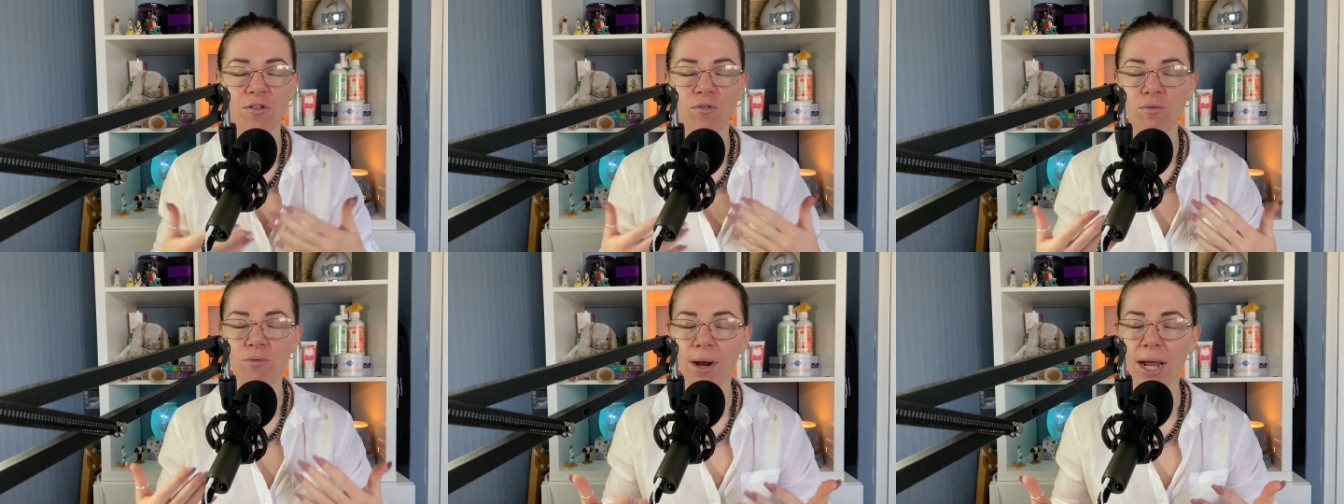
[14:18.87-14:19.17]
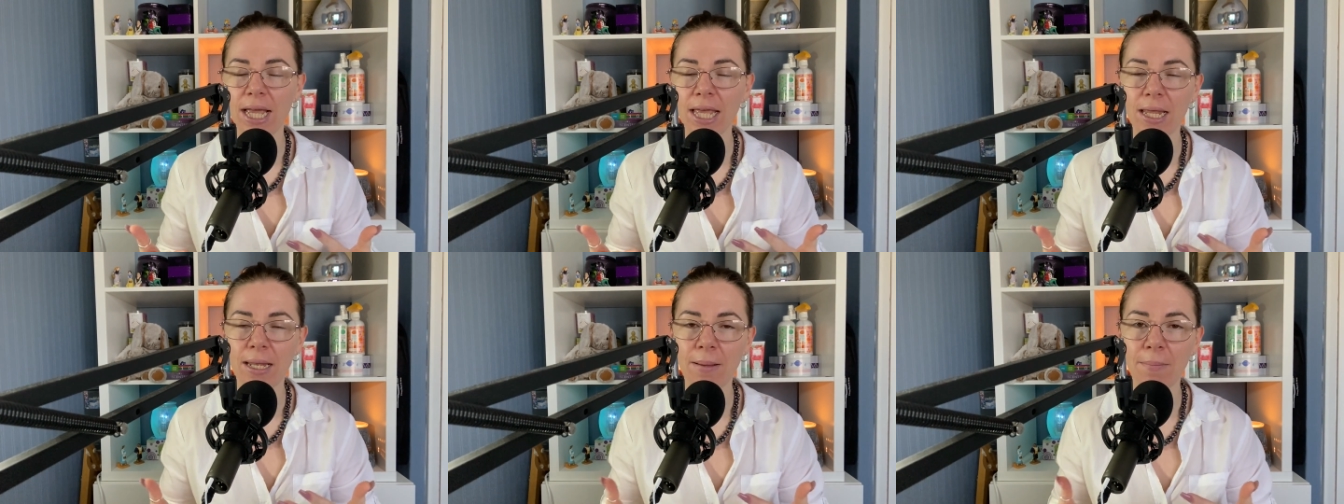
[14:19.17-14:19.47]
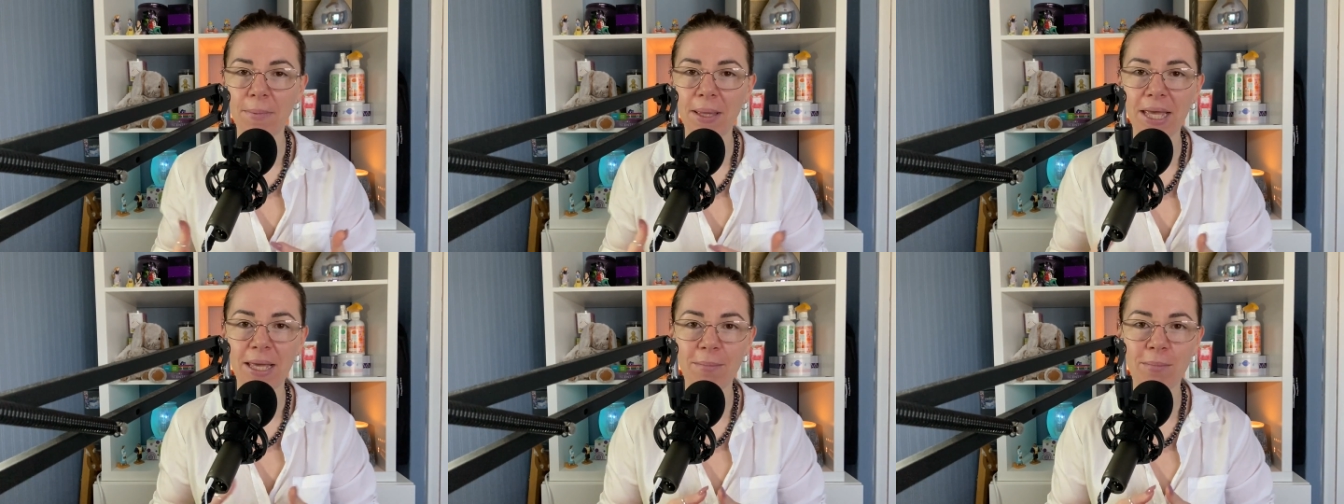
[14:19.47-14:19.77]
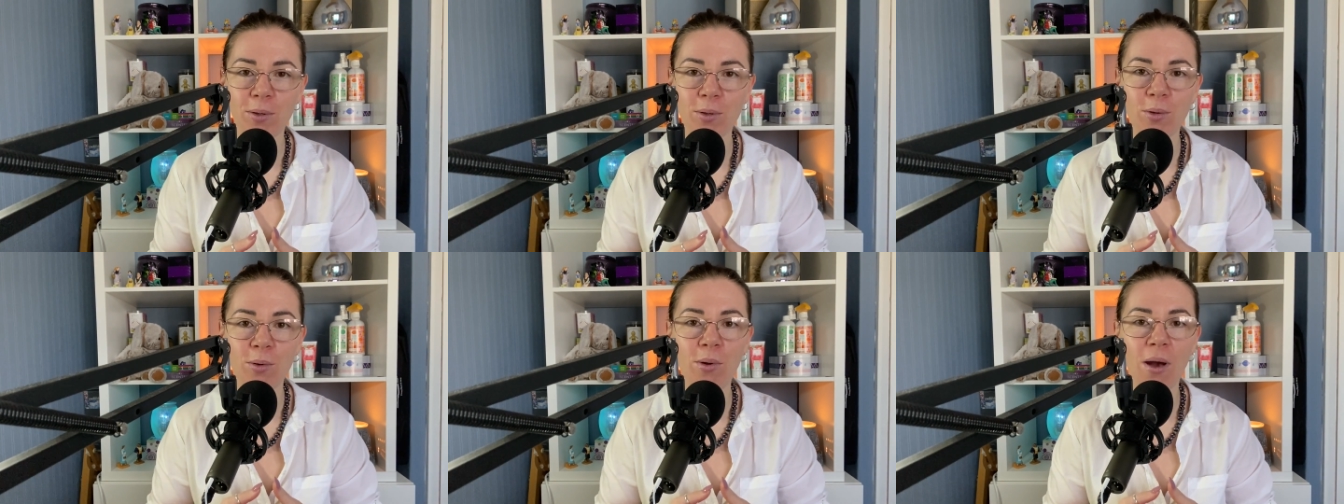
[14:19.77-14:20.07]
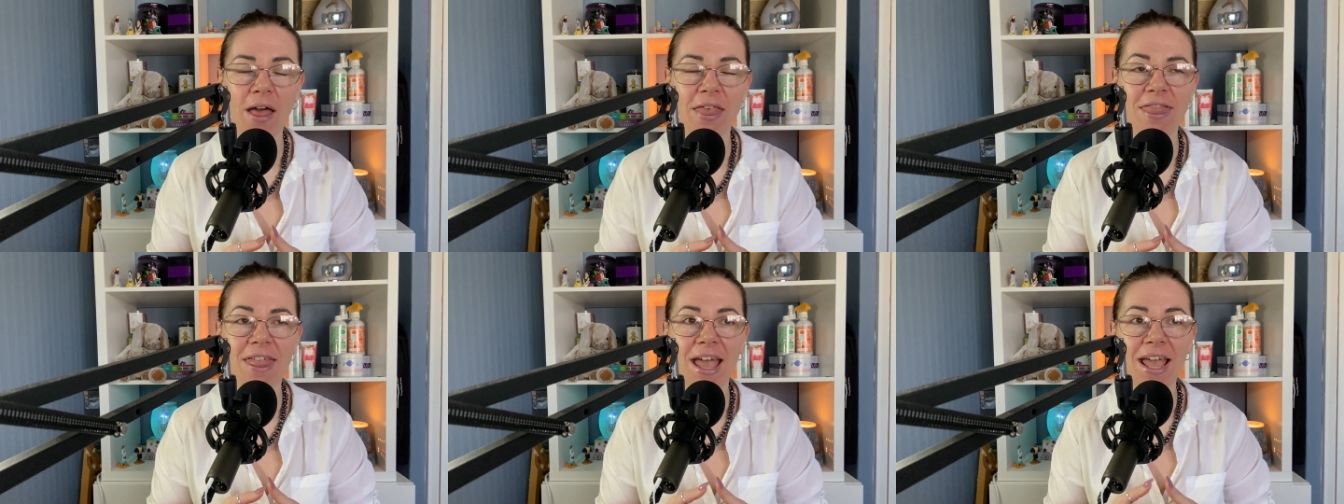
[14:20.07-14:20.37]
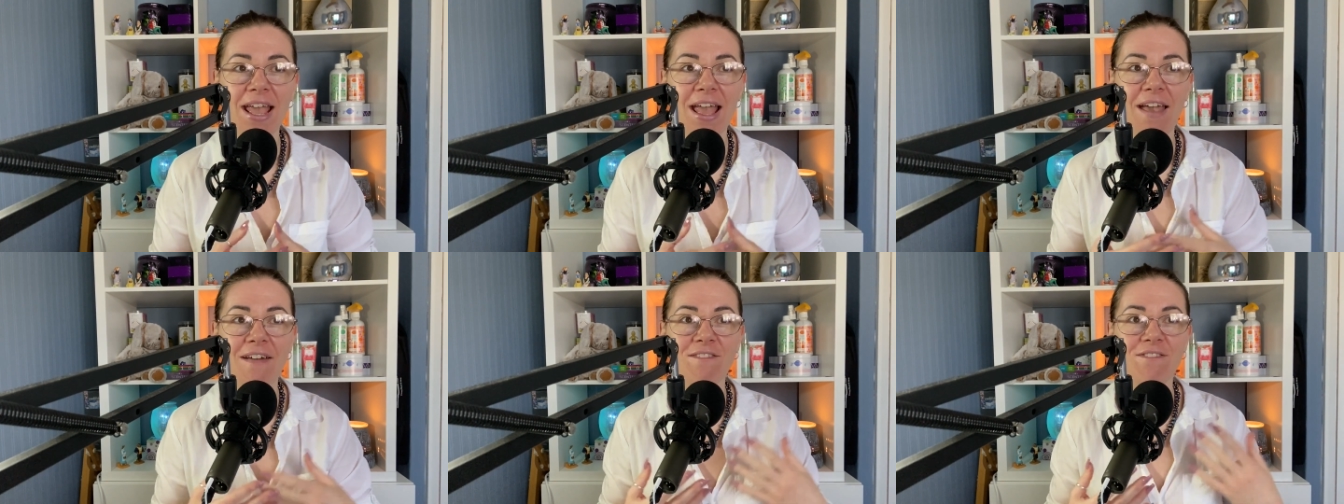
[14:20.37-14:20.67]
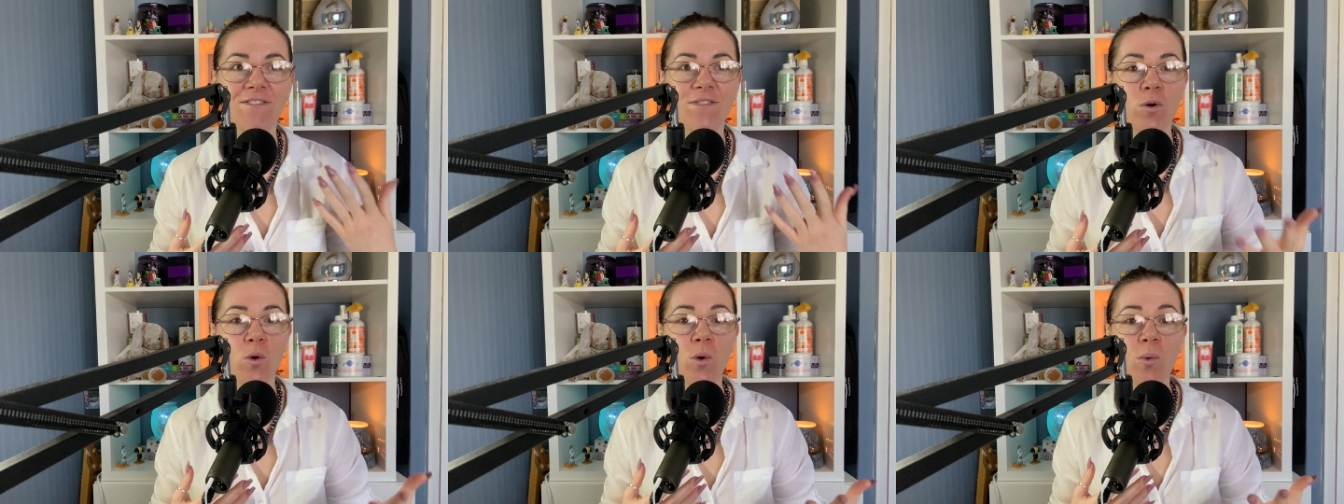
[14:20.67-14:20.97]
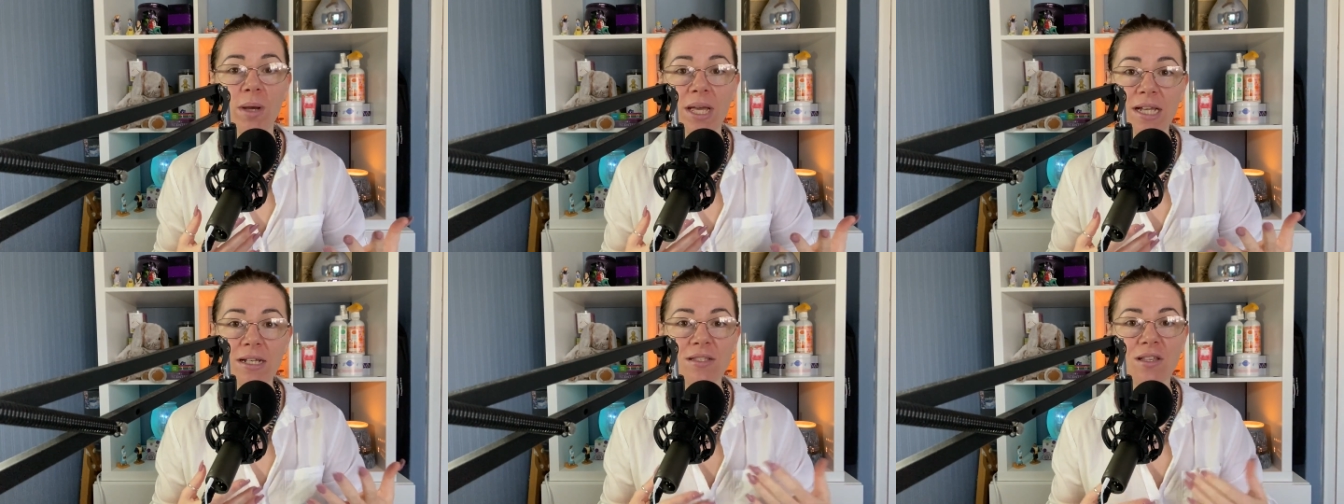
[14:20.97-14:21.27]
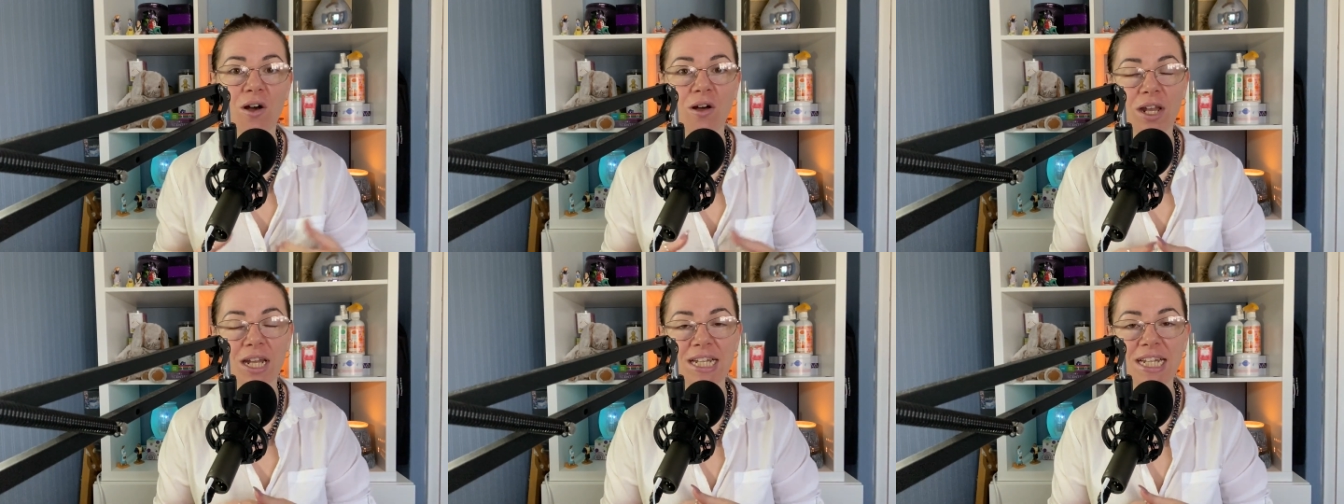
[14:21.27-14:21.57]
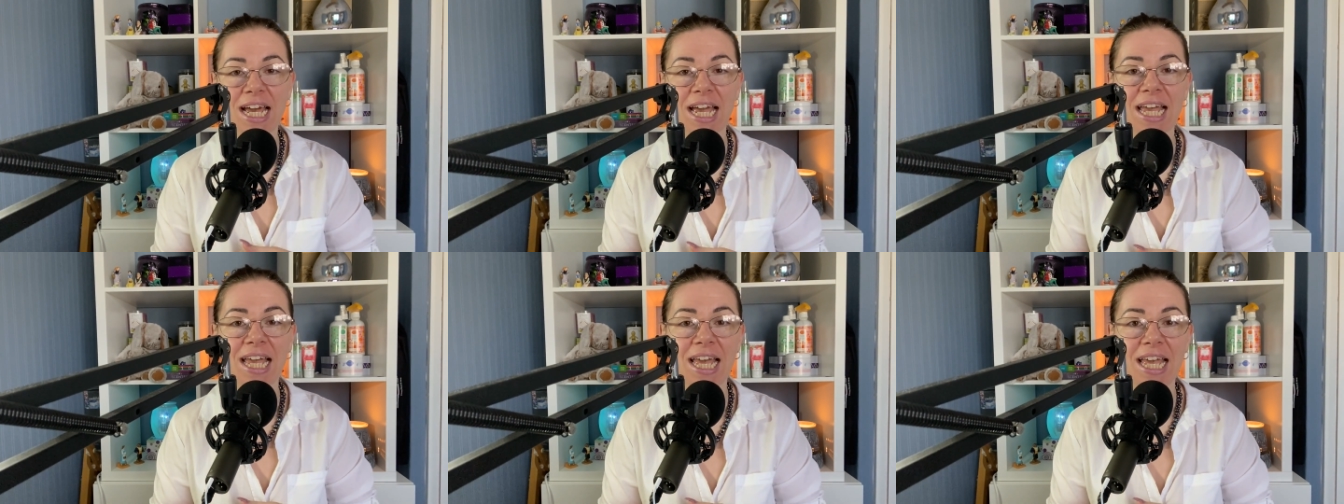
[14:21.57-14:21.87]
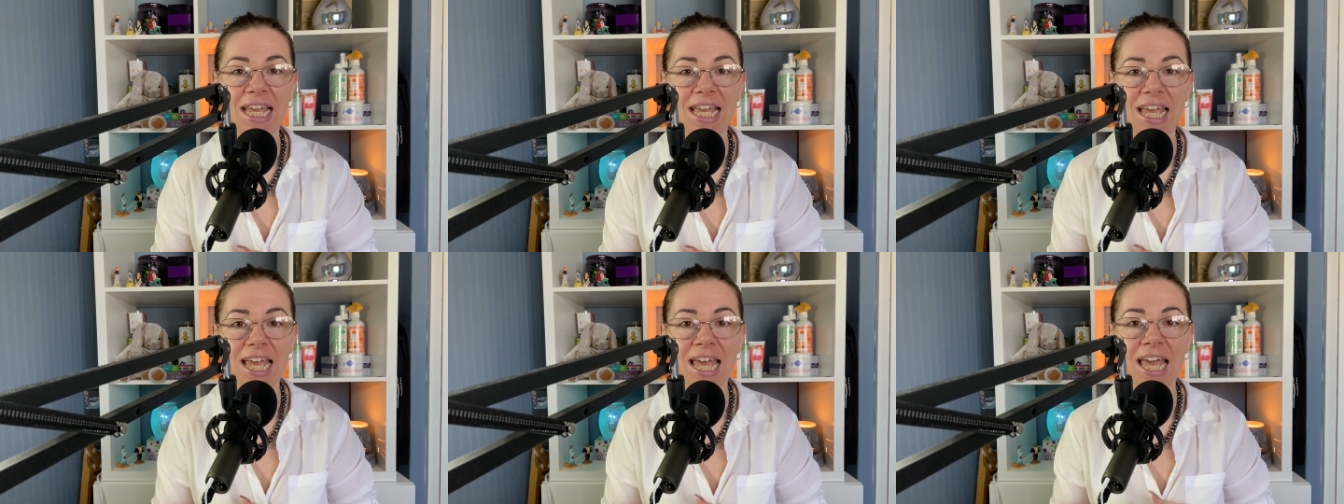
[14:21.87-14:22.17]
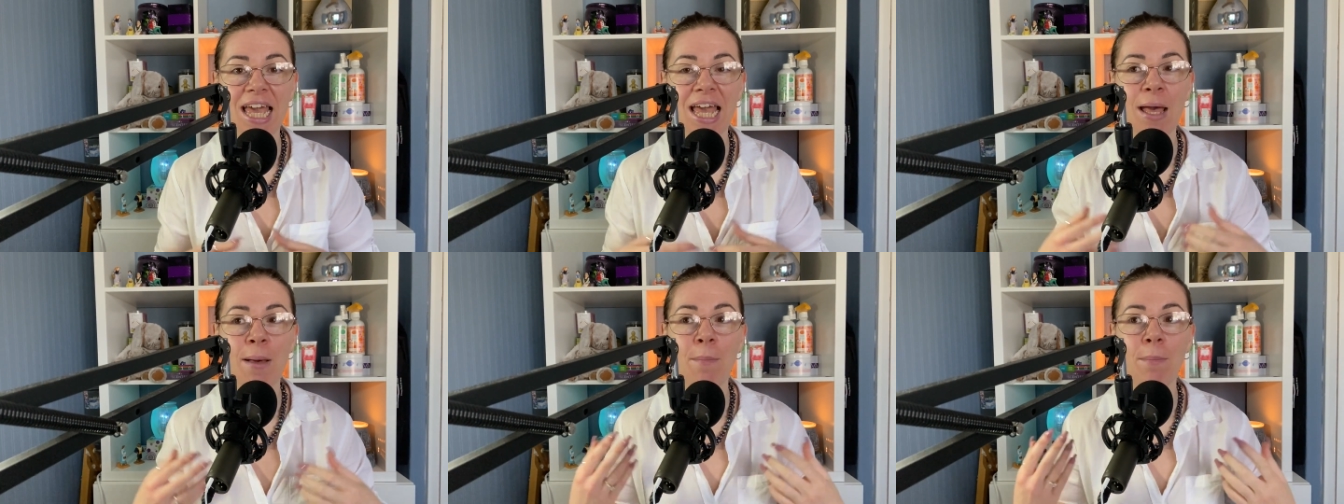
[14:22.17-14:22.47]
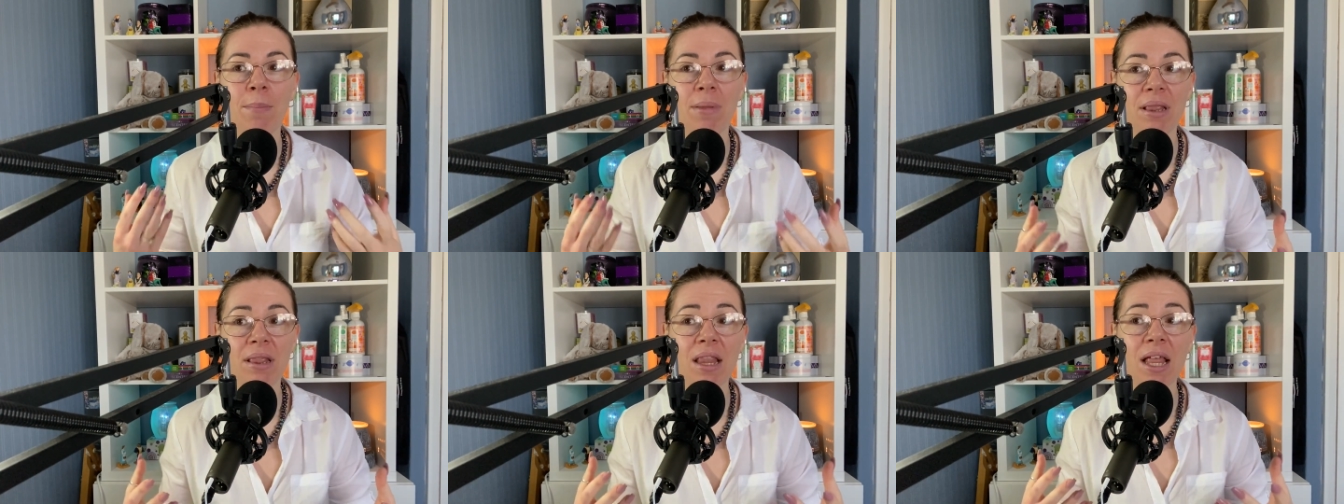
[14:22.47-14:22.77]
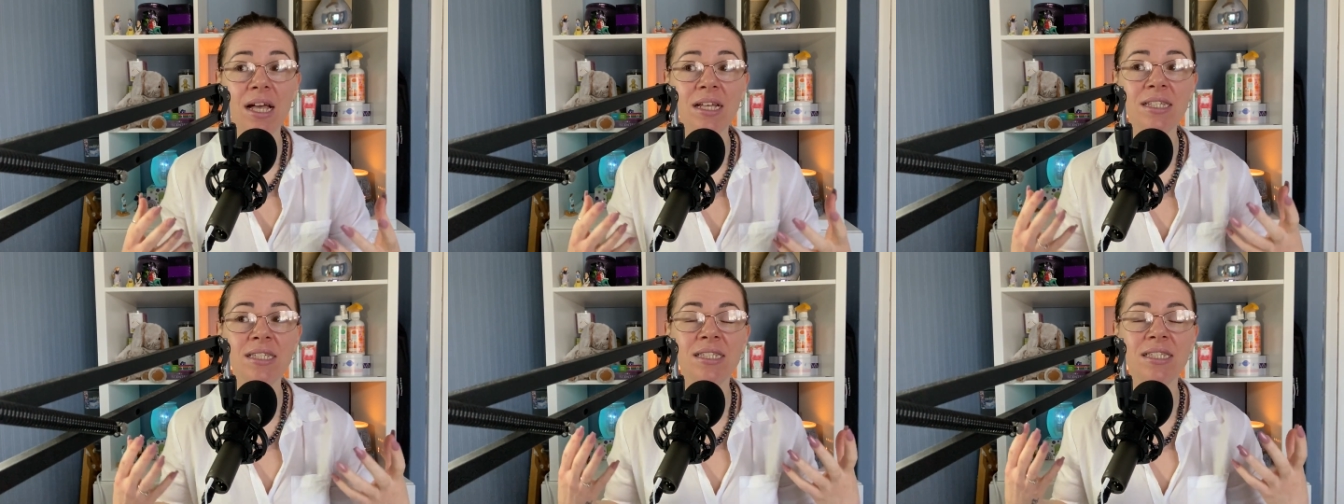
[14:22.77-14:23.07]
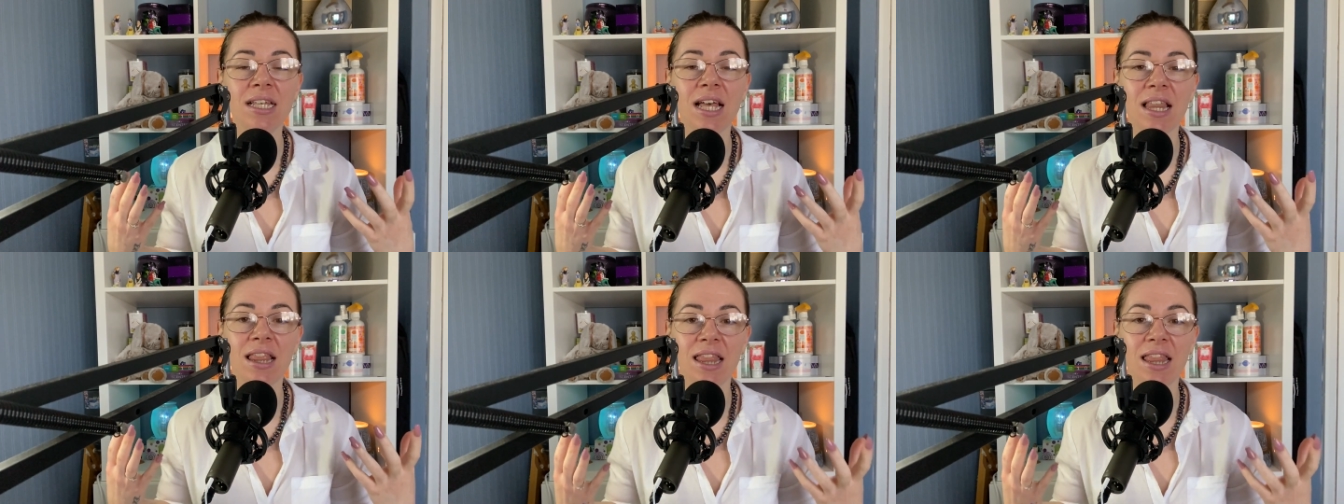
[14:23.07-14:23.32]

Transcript: regular people, they get 4 weeks holiday a year plus